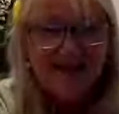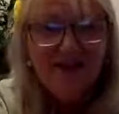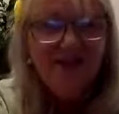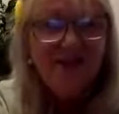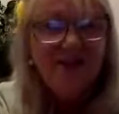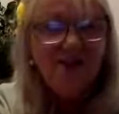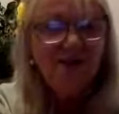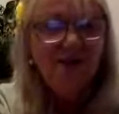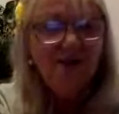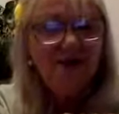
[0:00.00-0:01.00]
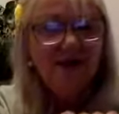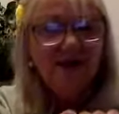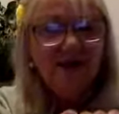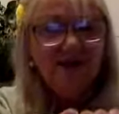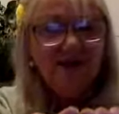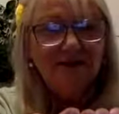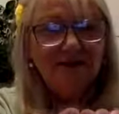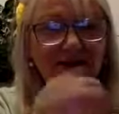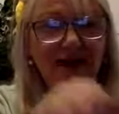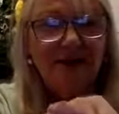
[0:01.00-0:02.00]
there was a
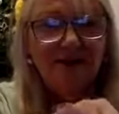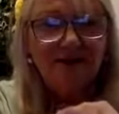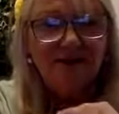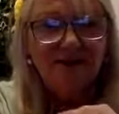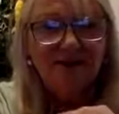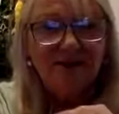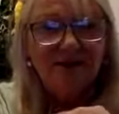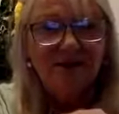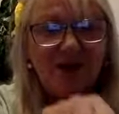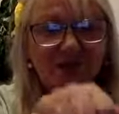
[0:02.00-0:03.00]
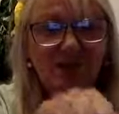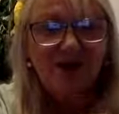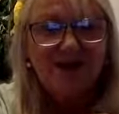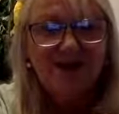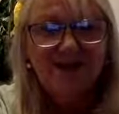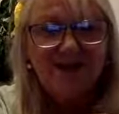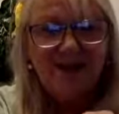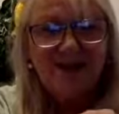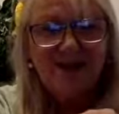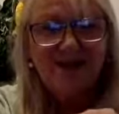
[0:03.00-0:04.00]
egg, the prettiest
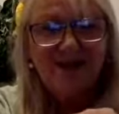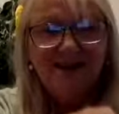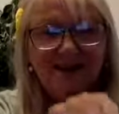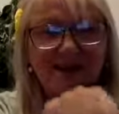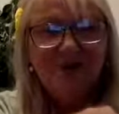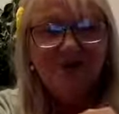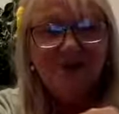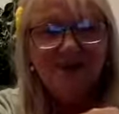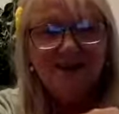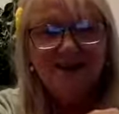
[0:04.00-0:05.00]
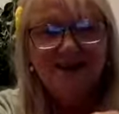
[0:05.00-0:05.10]
egg that you ever did